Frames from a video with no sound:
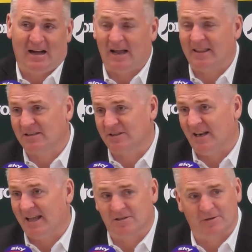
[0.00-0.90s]
That's the
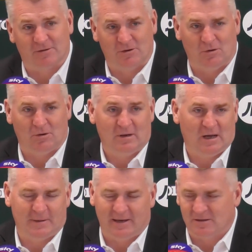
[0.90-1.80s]
letter of the law.
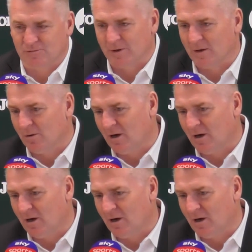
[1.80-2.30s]
I mean, it's real